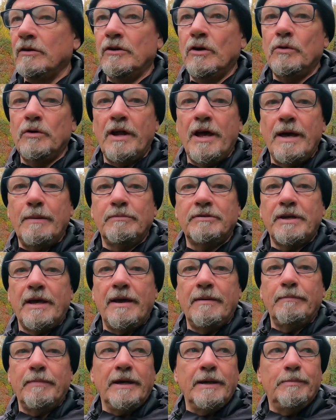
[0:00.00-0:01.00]
new name
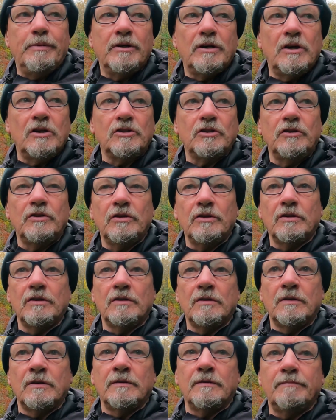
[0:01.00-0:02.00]
saying me person,
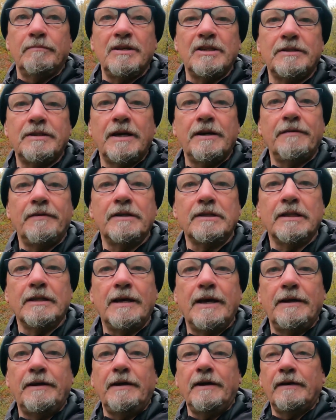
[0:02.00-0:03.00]
mysterious
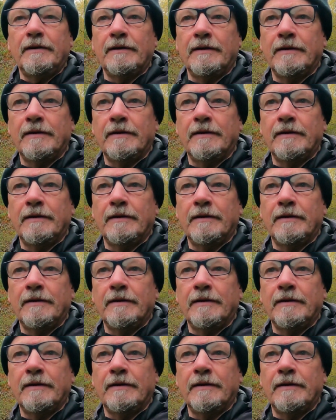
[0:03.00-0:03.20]
lady,